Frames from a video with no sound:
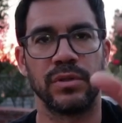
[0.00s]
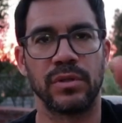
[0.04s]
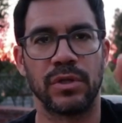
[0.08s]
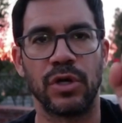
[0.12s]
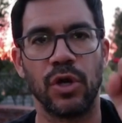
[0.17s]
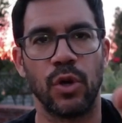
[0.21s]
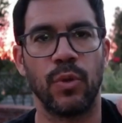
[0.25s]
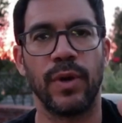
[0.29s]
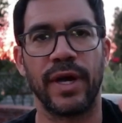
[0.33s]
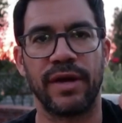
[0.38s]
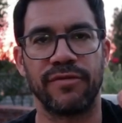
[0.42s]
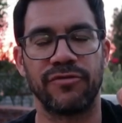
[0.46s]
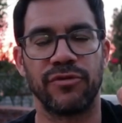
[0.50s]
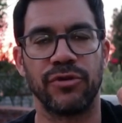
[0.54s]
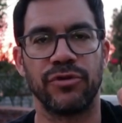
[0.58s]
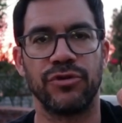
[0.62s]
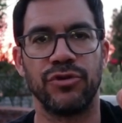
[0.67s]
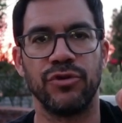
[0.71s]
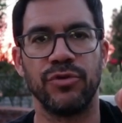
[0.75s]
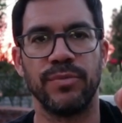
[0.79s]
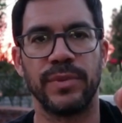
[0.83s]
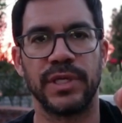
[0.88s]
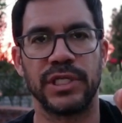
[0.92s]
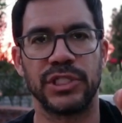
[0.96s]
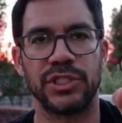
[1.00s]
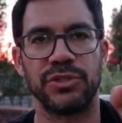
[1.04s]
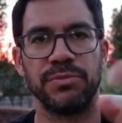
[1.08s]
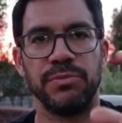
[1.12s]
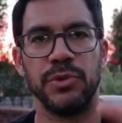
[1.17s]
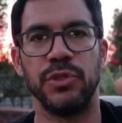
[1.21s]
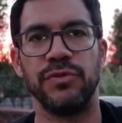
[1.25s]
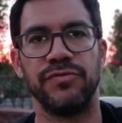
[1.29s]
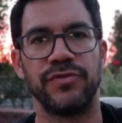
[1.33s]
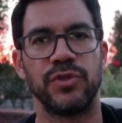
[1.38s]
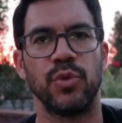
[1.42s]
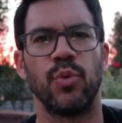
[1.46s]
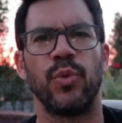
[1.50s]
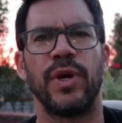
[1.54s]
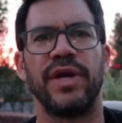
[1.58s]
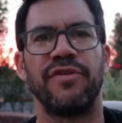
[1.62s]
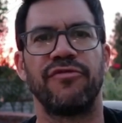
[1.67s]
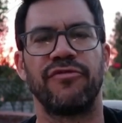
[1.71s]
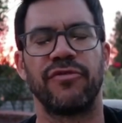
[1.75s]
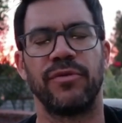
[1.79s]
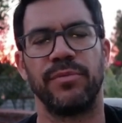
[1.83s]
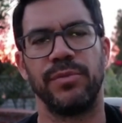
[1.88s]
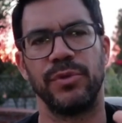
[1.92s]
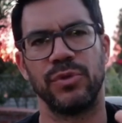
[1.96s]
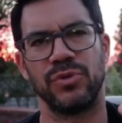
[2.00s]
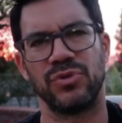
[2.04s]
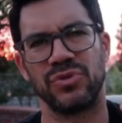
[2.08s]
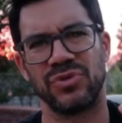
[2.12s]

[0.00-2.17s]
go after too much moves away from you.